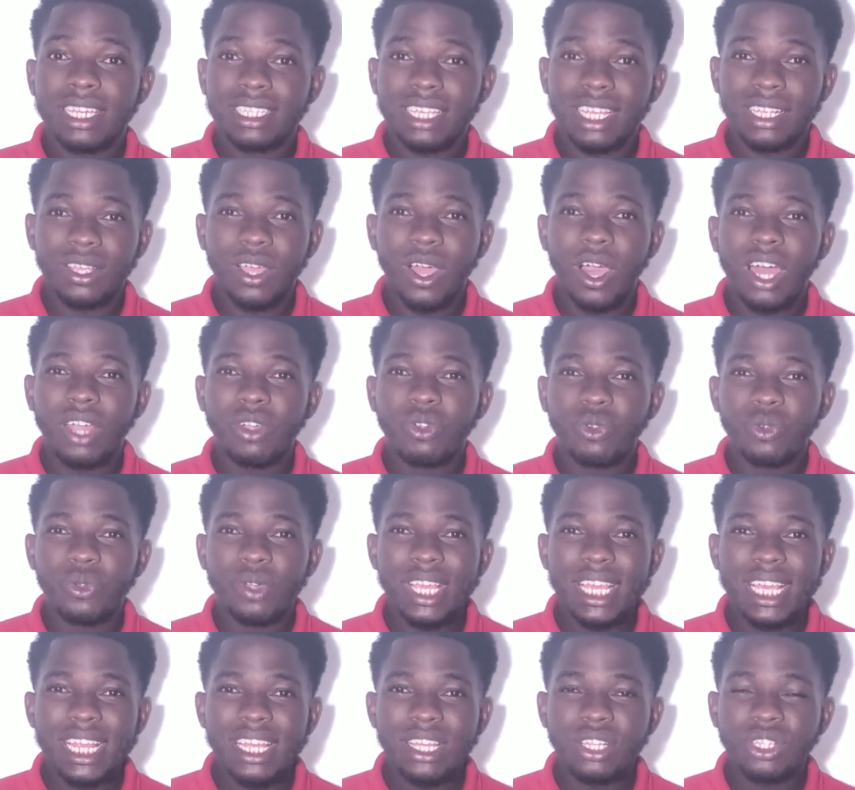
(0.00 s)
that God
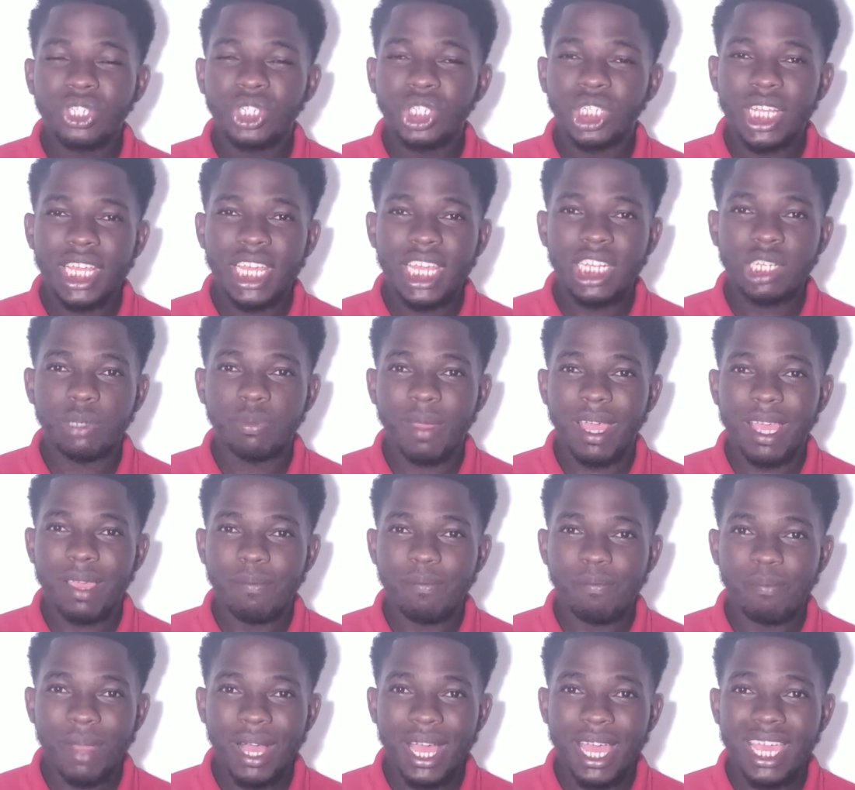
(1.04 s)
really changed
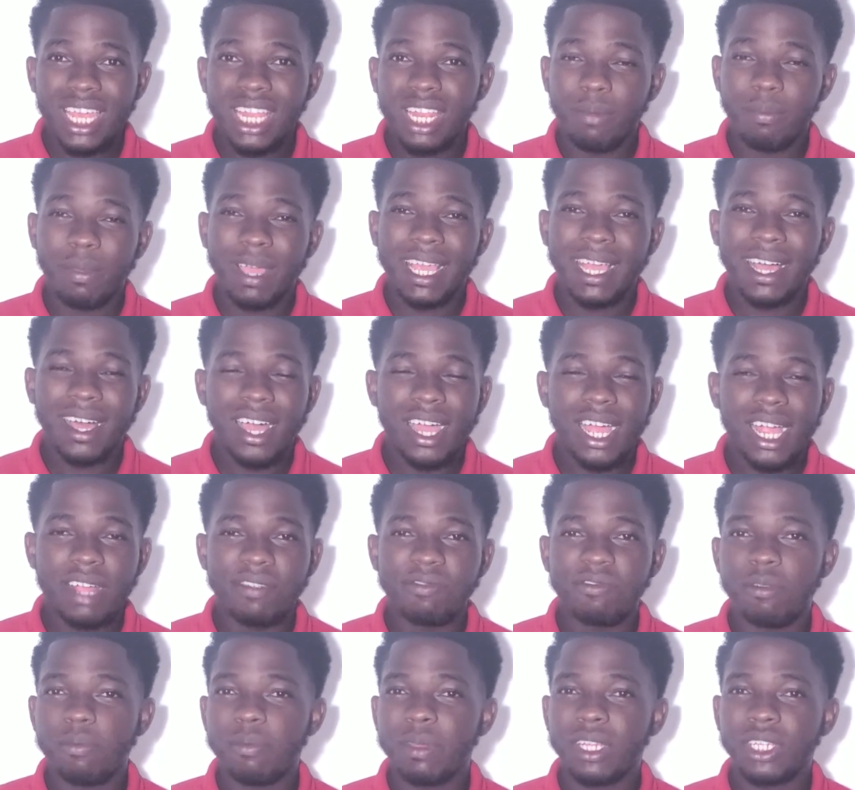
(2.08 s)
my mind and my
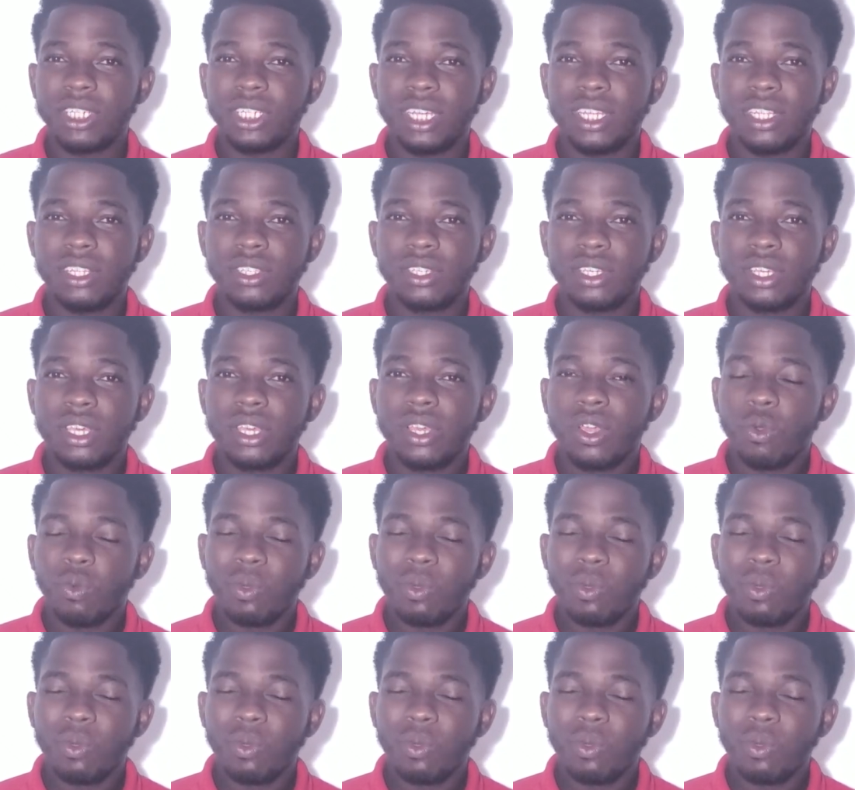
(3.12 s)
heart for missions.